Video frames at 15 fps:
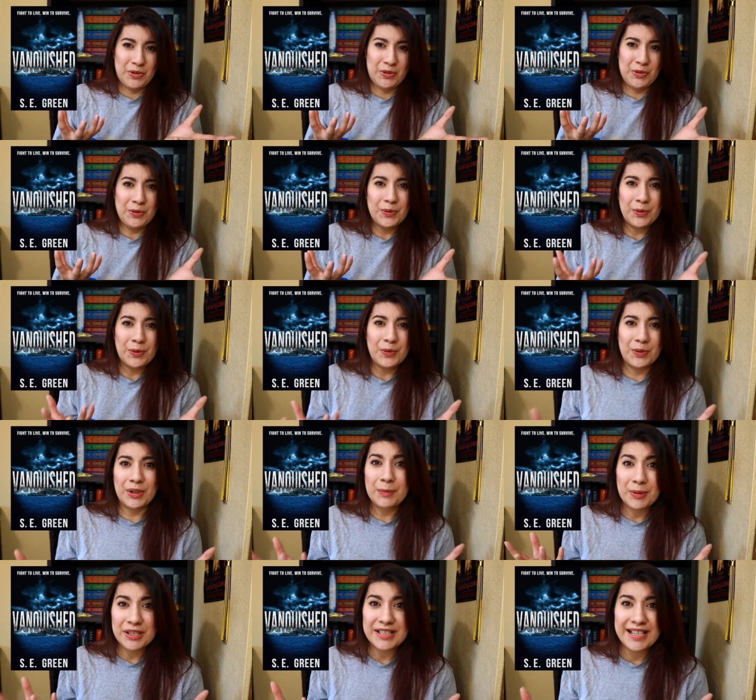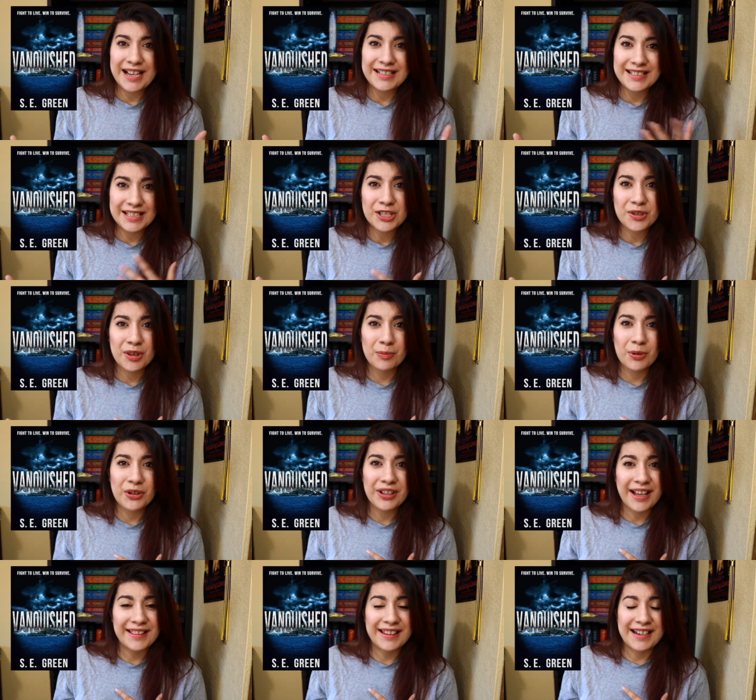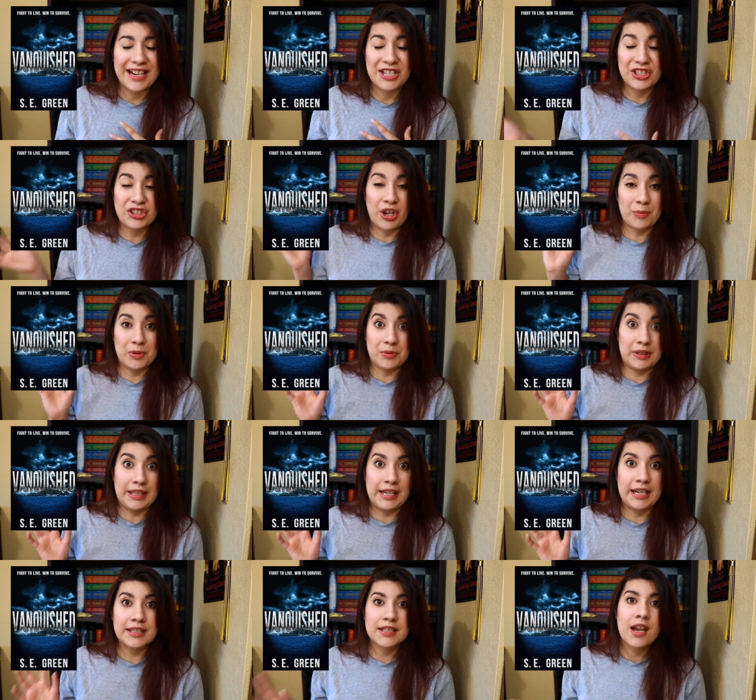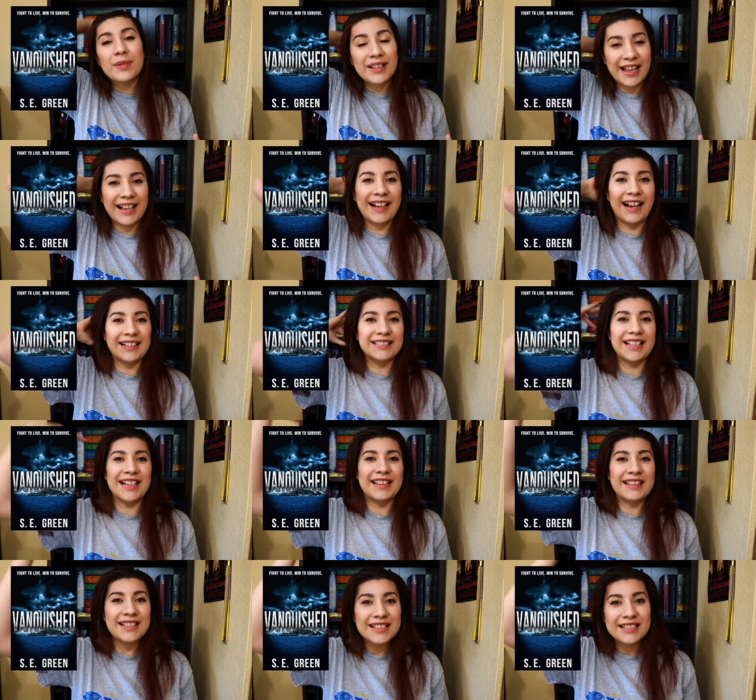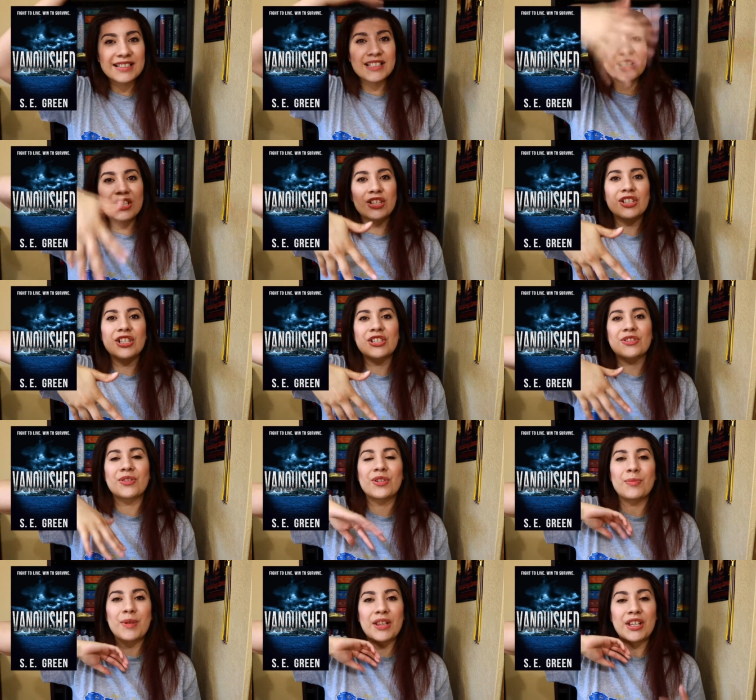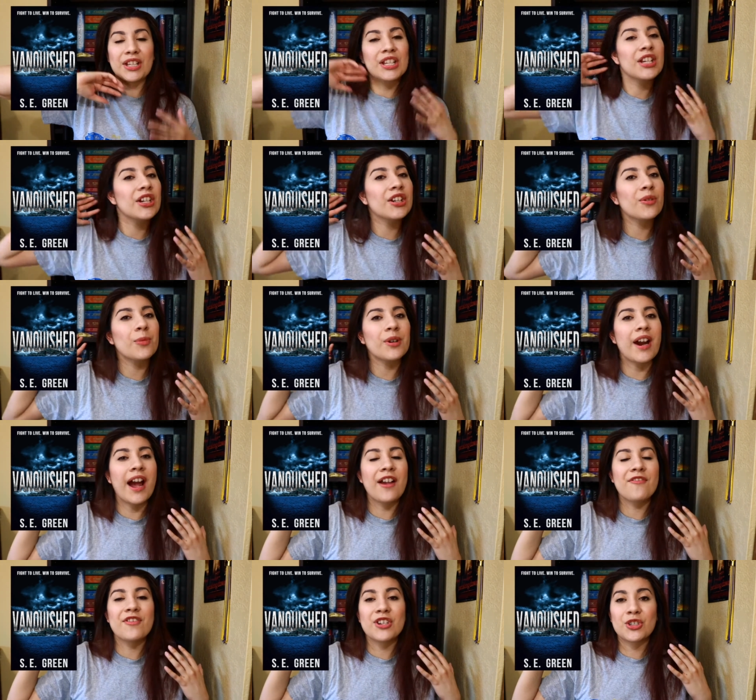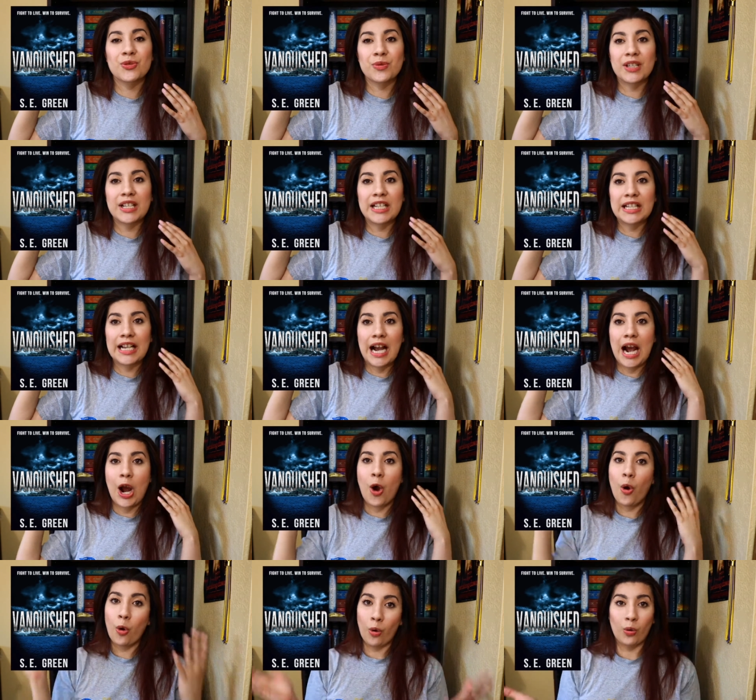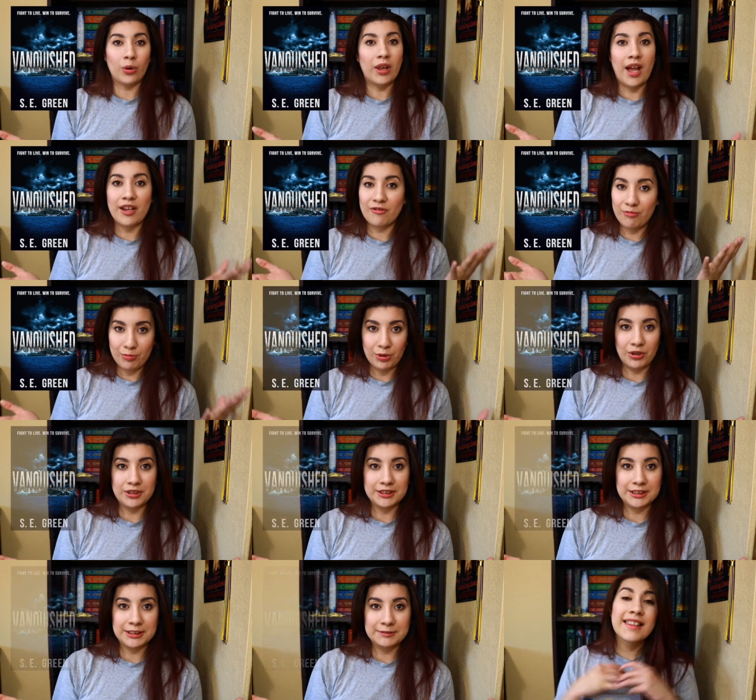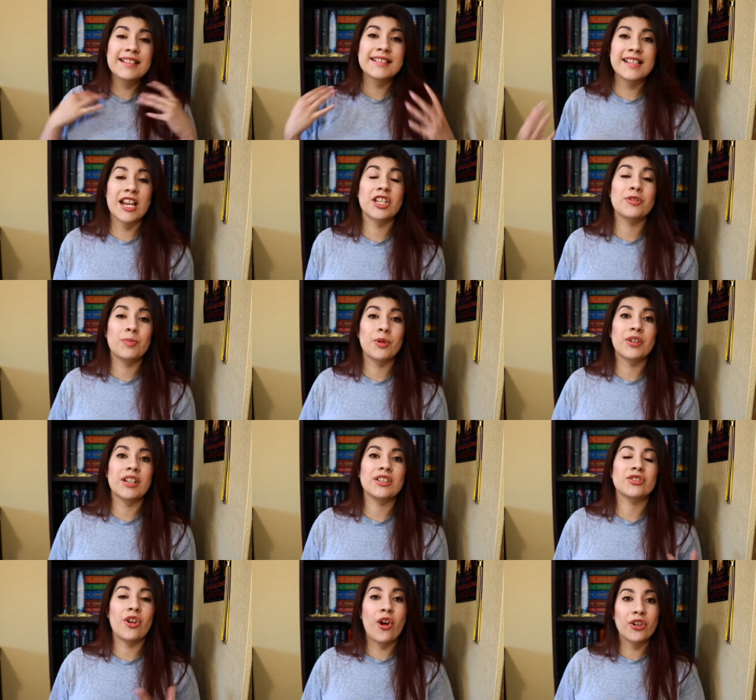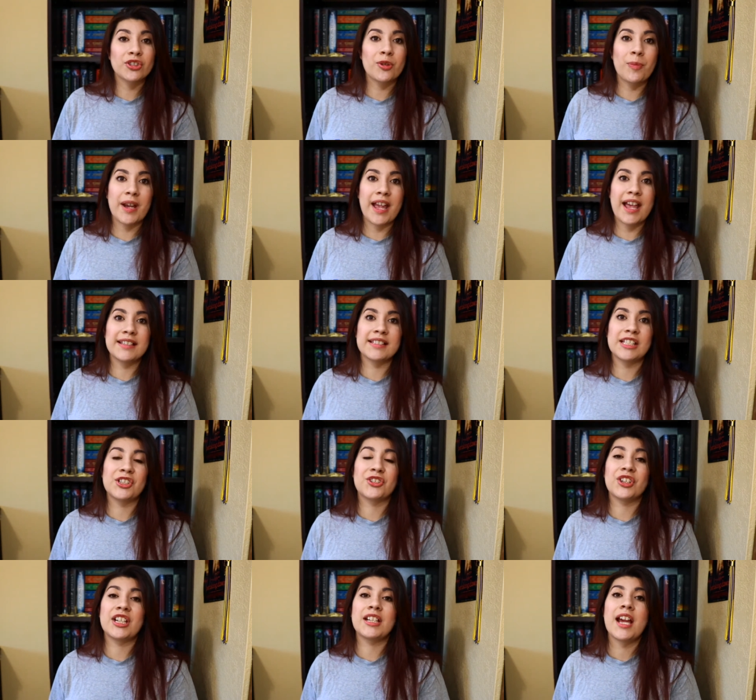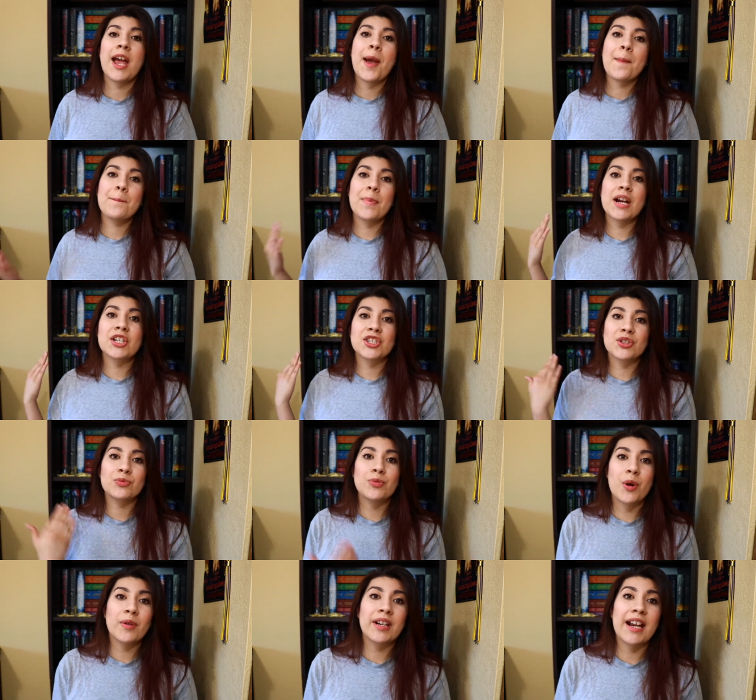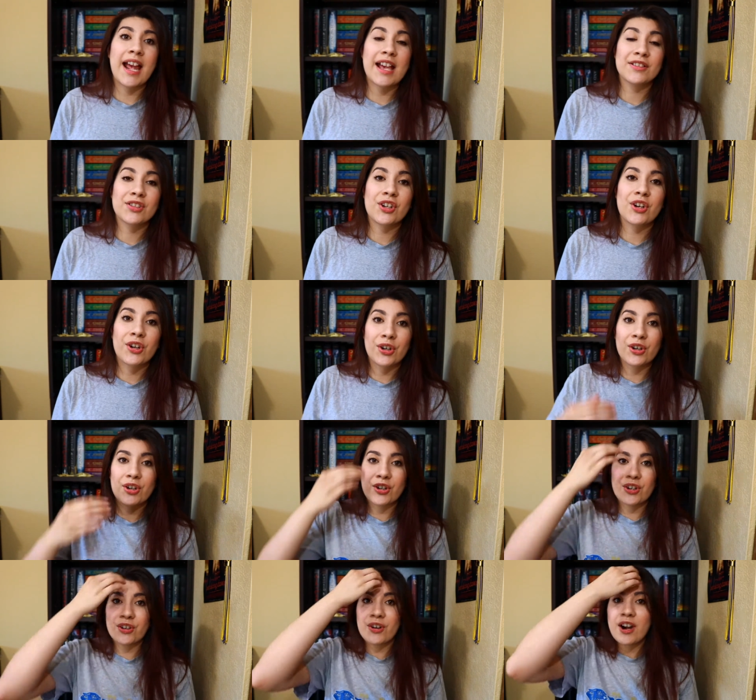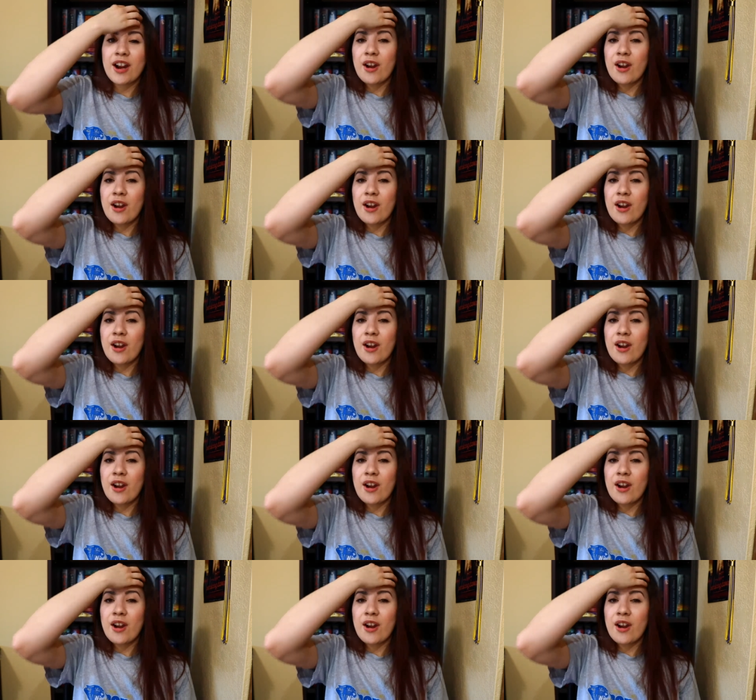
2 3% into the book and then I just stopped reading it. But like I said, this year is going to be the year where I finish reading a whole lot of books. This next book is also by S.E. Green, but she wrote it as her